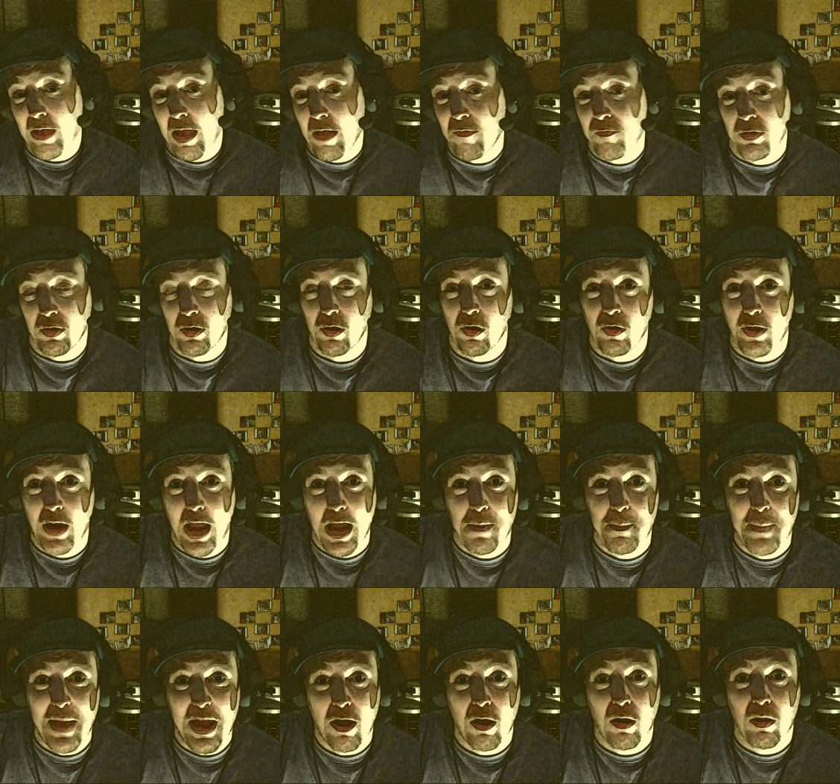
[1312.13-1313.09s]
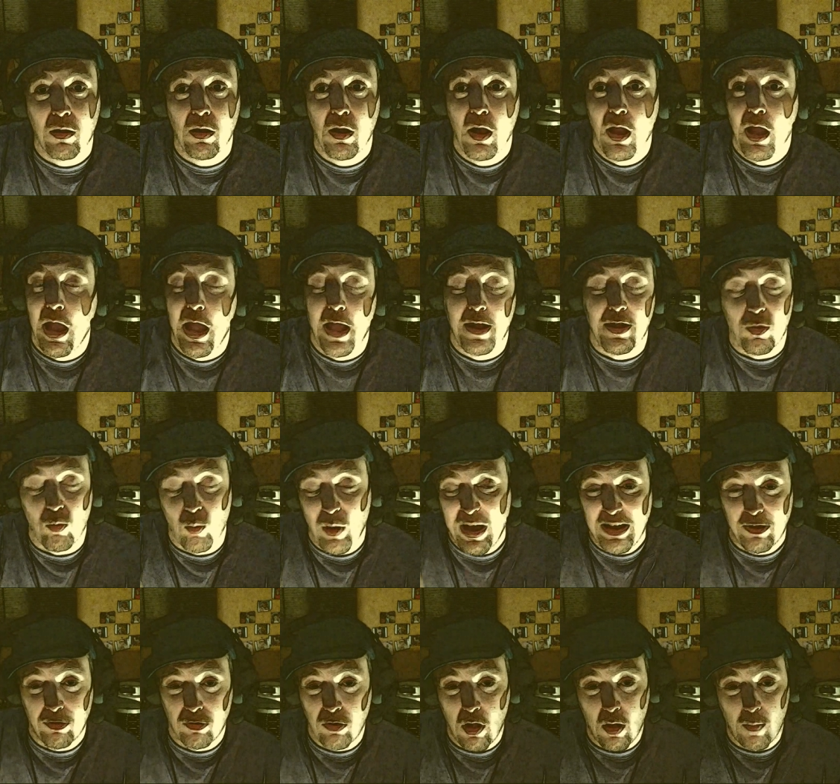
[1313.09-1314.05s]
having the nightmare and he
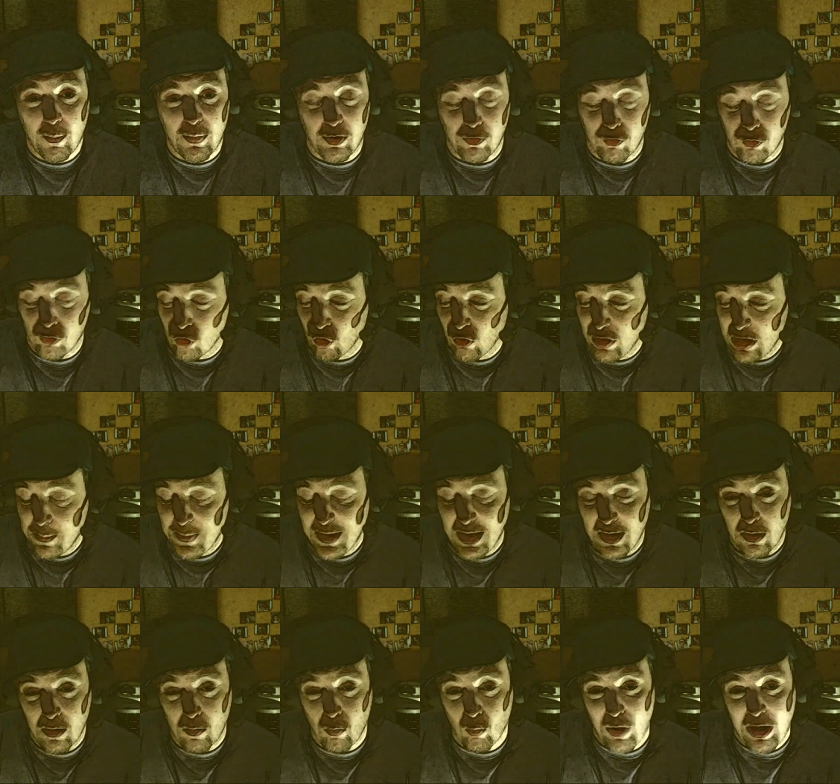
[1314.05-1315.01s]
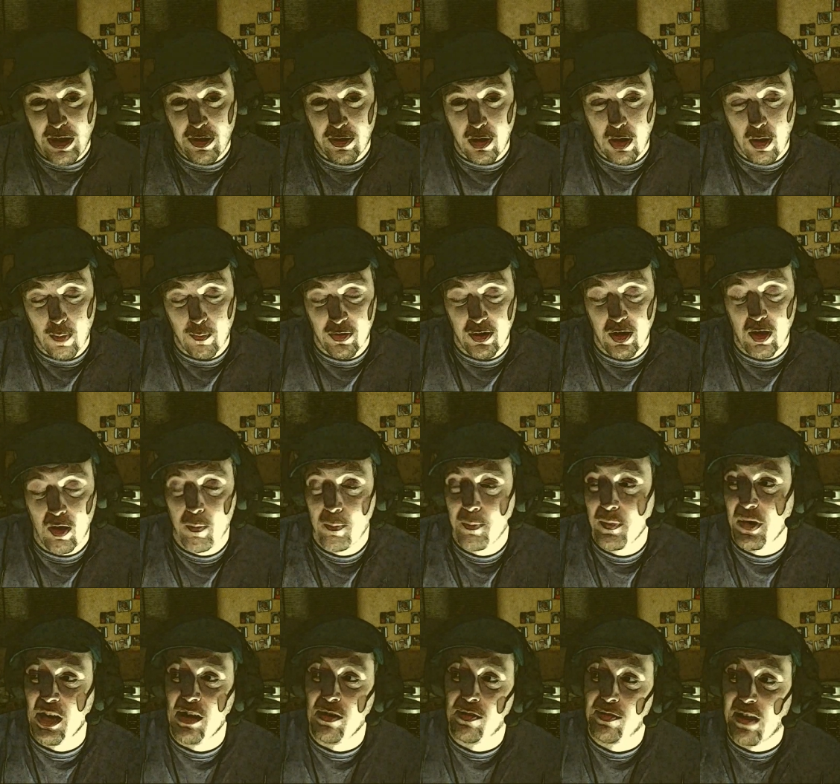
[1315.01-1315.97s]
wakes up, he's screaming, and Wendy comes to him
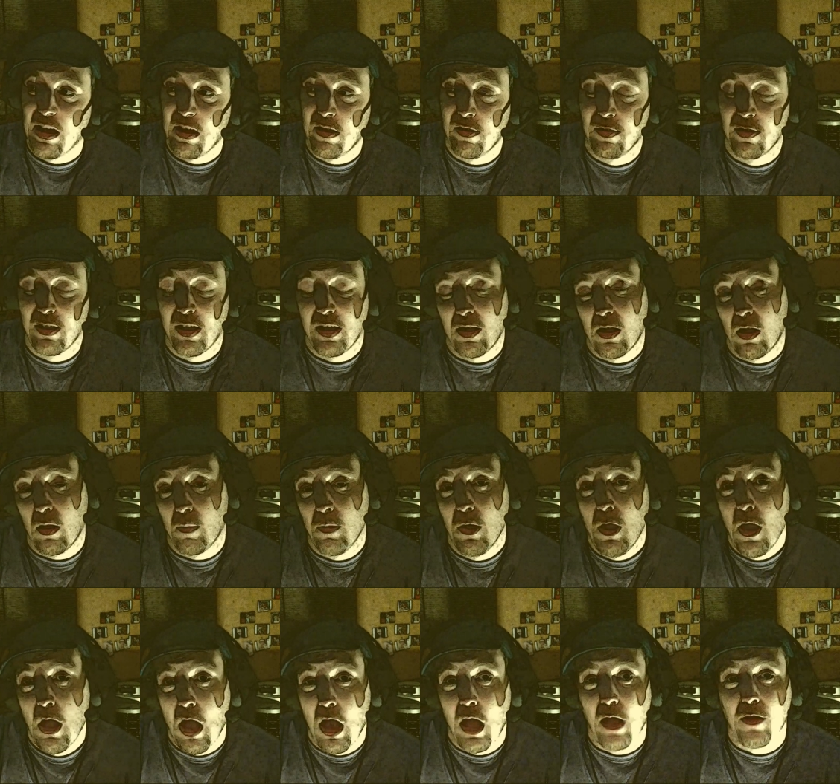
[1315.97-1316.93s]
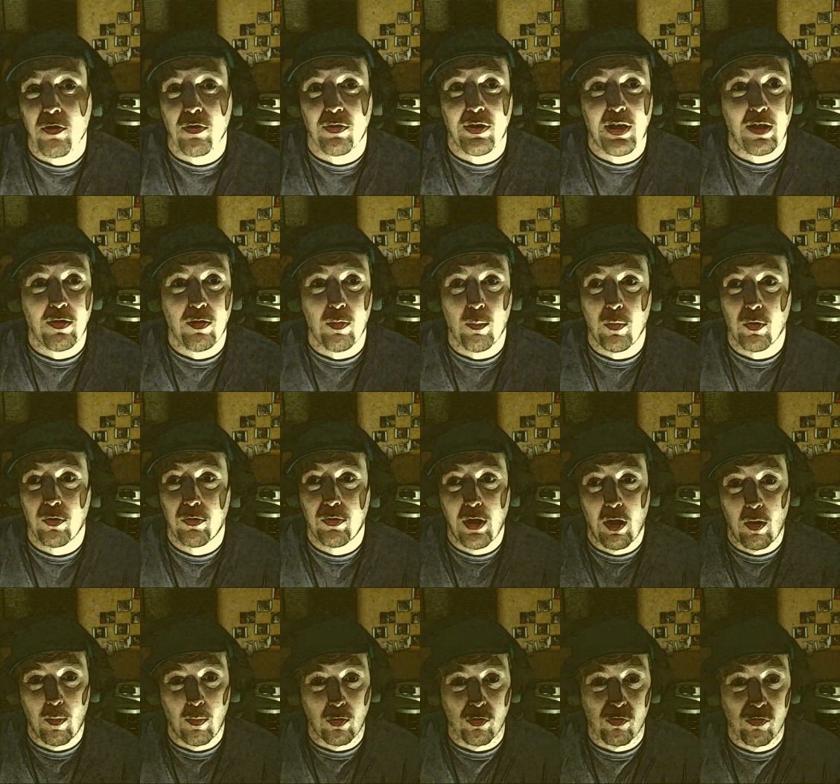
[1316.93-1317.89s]
and he says that, I just had the most
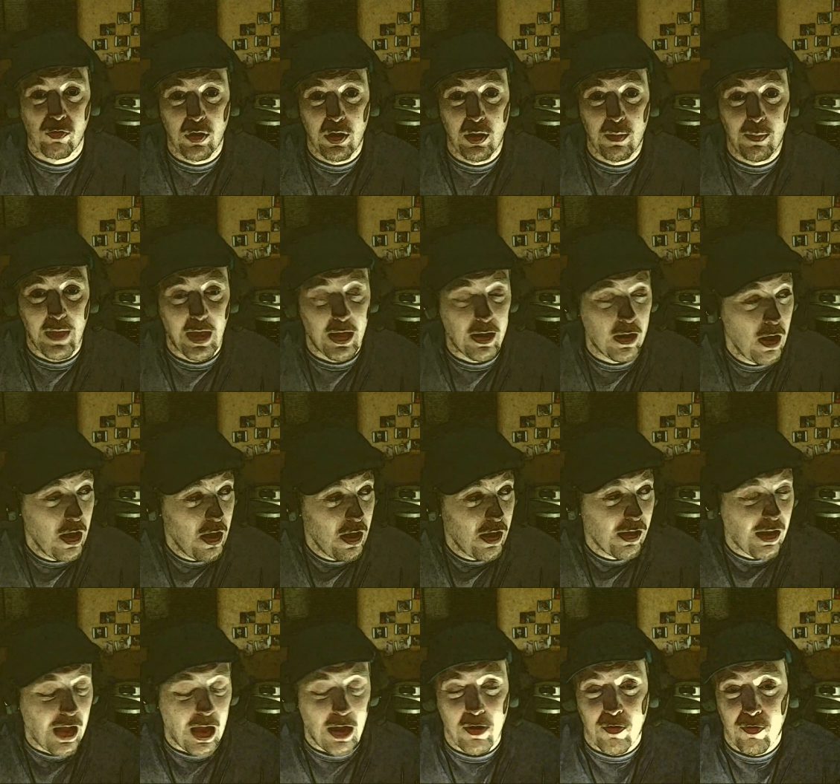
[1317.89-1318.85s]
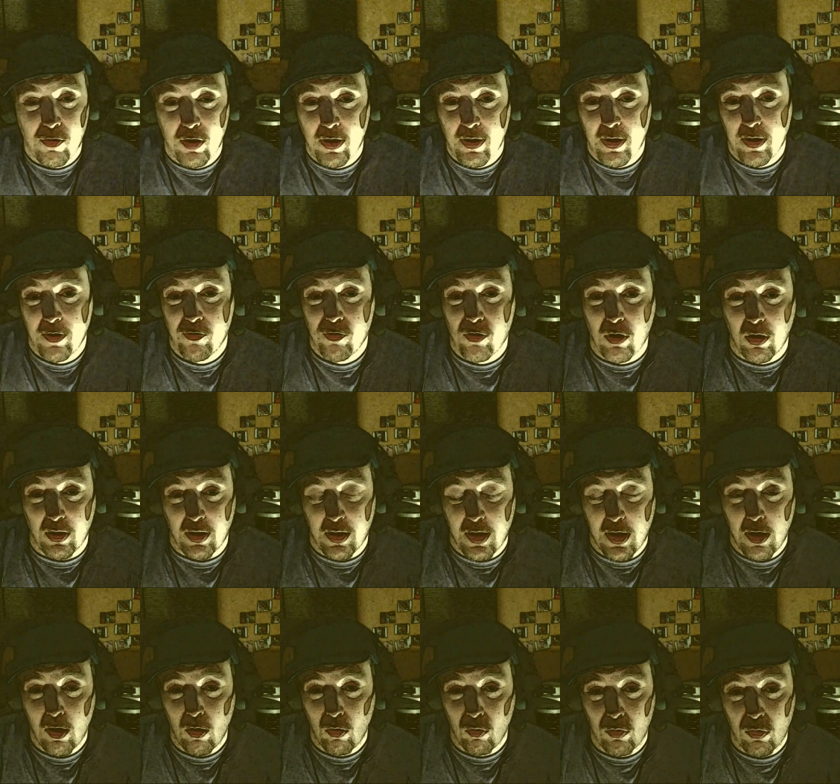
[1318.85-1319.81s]
terrible dream that I tried to
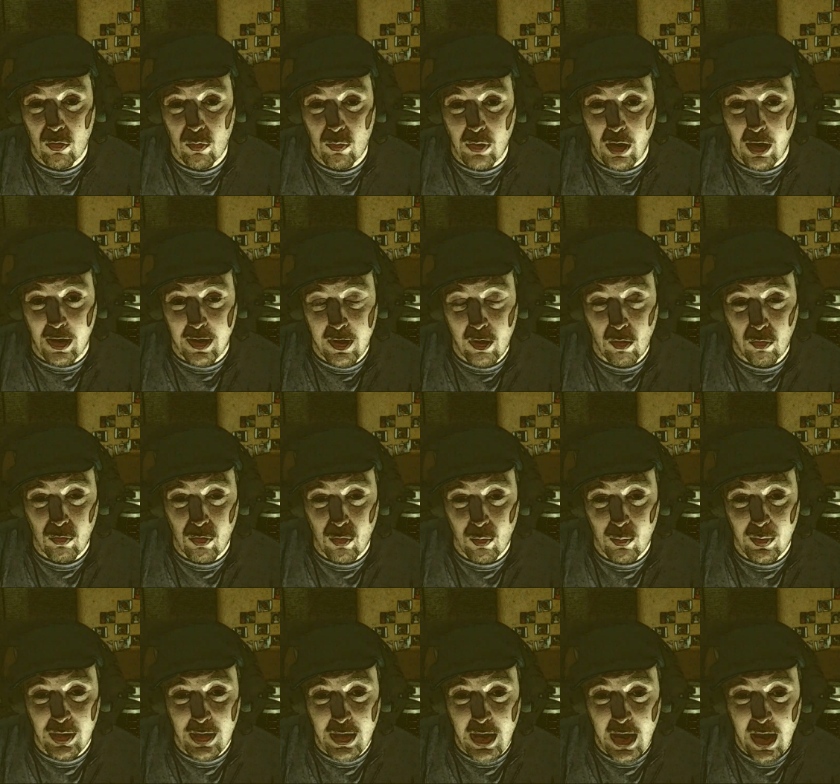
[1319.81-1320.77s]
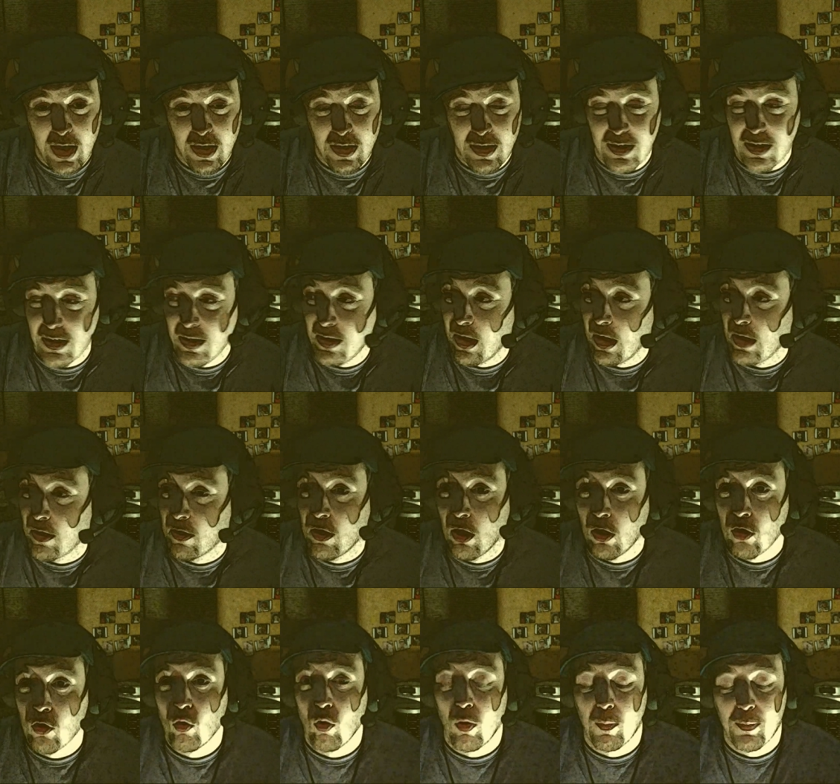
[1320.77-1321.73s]
kill you. I killed you and Danny and I
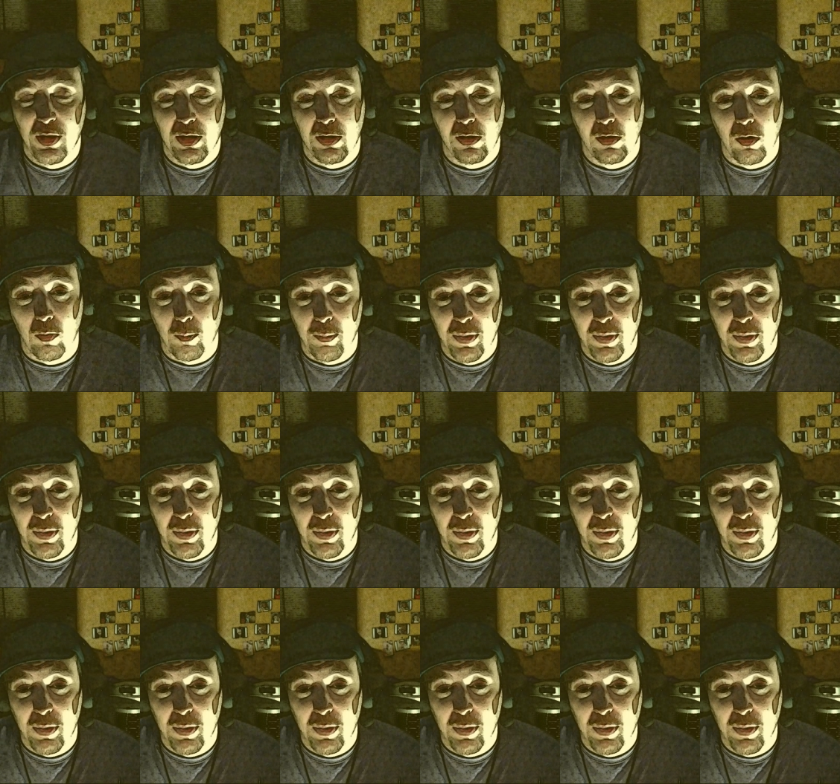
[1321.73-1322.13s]
cut you up into little